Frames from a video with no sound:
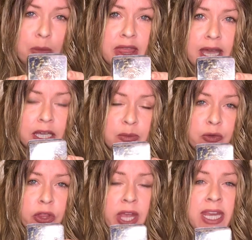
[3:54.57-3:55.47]
and that can be
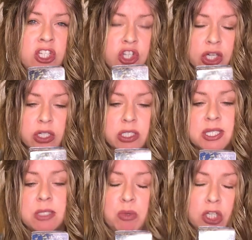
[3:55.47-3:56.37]
with
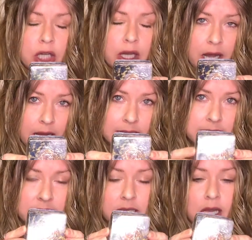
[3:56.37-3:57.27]
angels, spirit
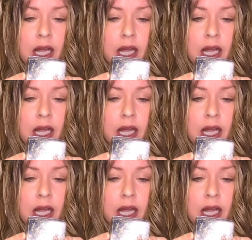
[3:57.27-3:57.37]
guides,